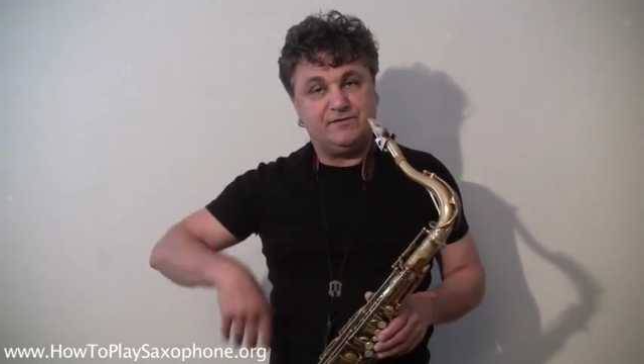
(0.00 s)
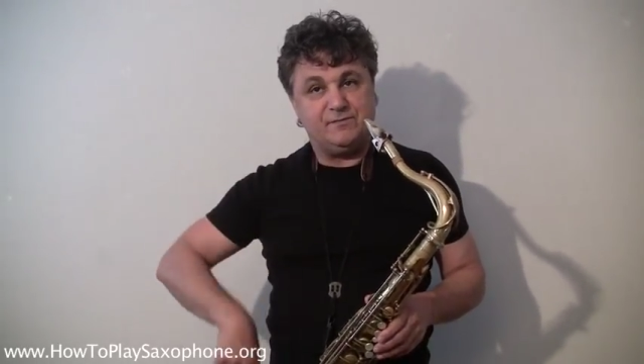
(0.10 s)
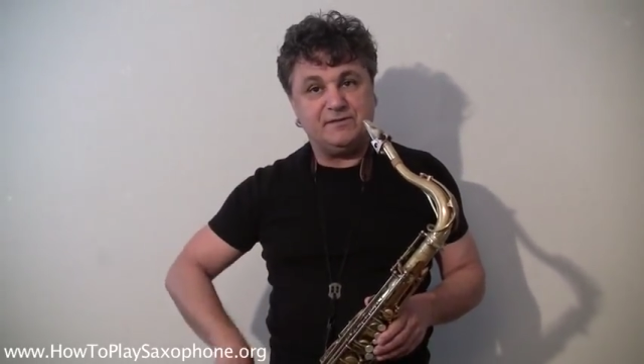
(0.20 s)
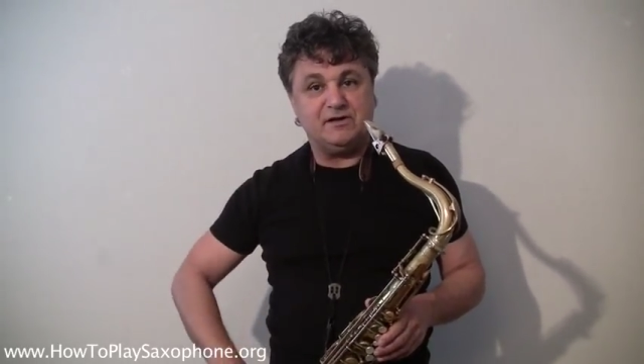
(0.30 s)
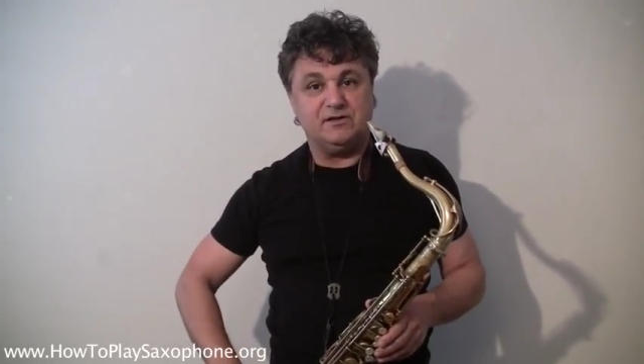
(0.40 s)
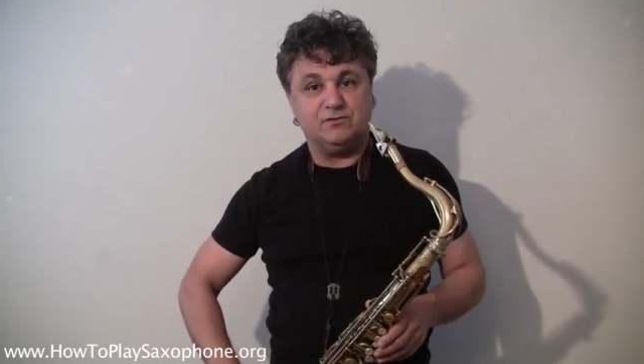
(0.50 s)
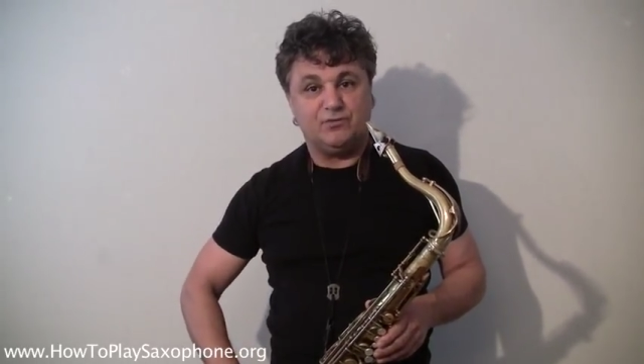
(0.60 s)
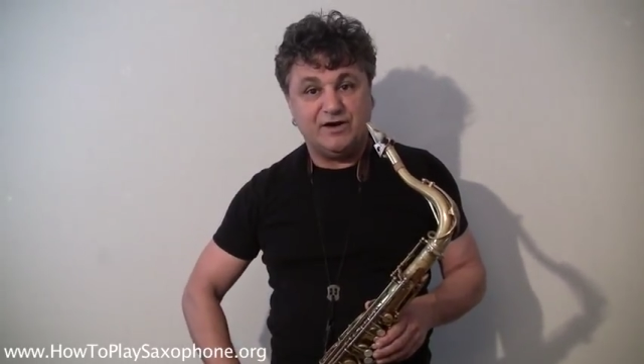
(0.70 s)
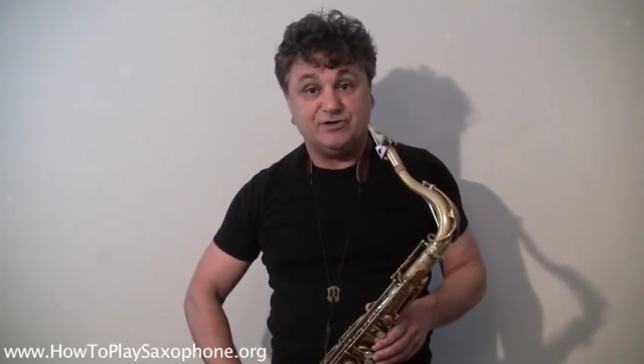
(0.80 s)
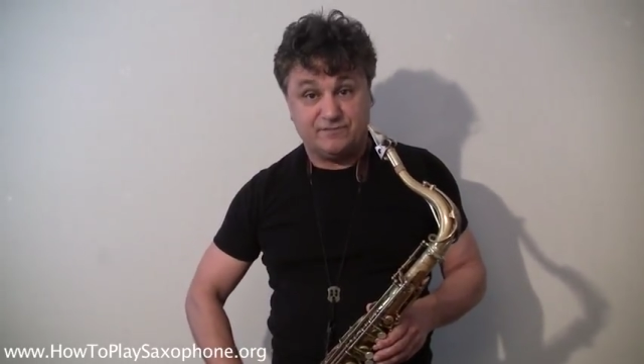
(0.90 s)
in the middle
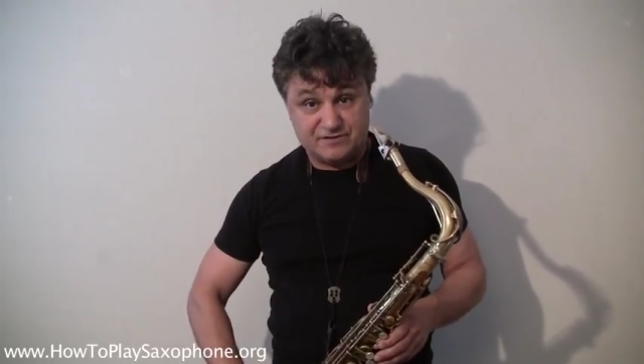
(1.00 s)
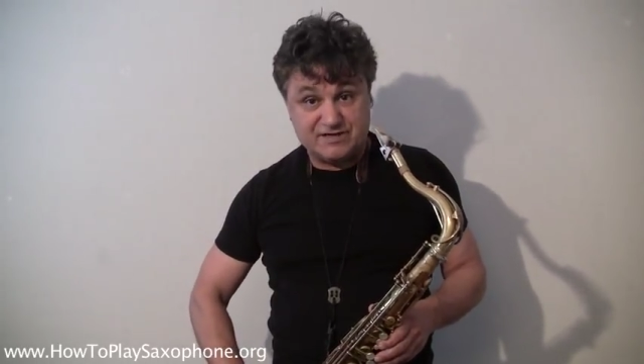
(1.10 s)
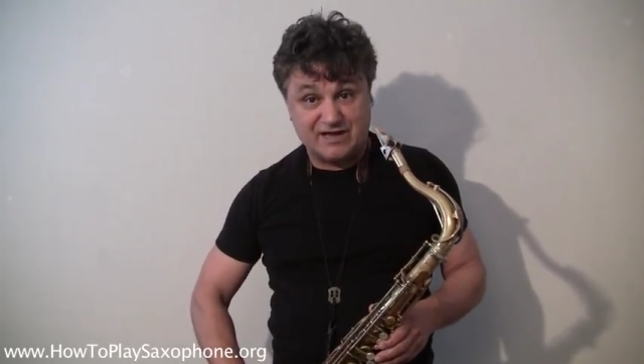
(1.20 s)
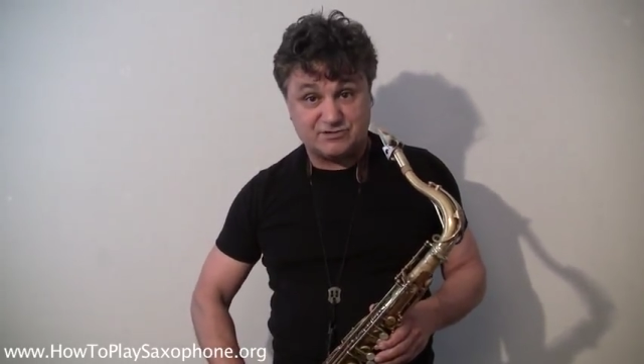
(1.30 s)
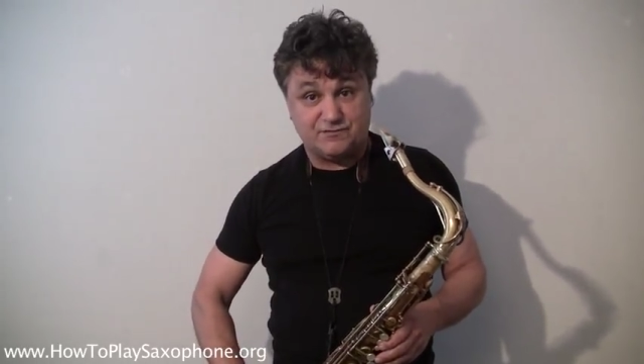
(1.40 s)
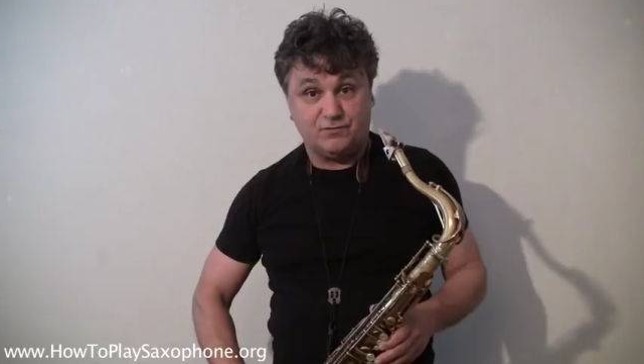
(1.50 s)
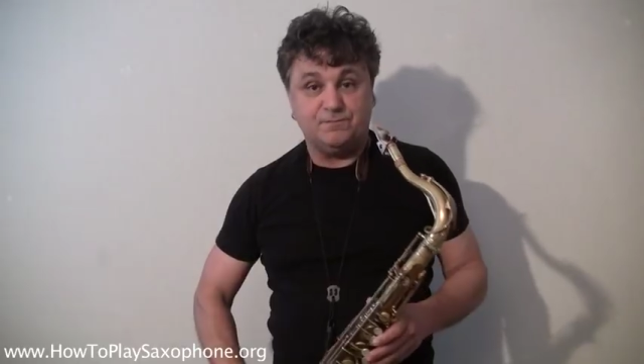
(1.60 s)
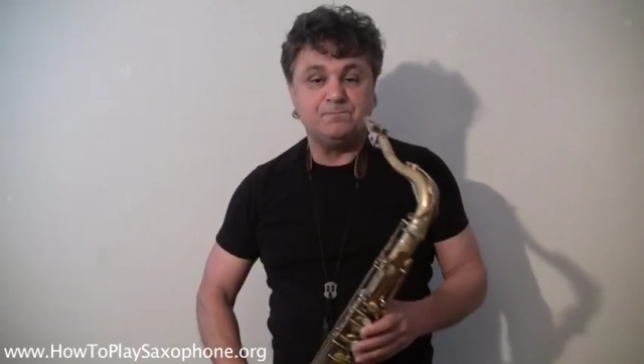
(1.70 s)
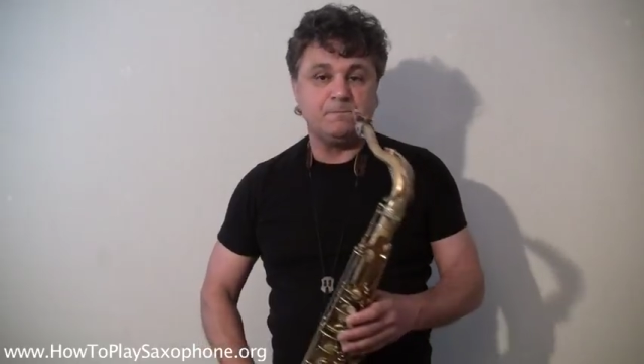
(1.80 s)
range of the saxophone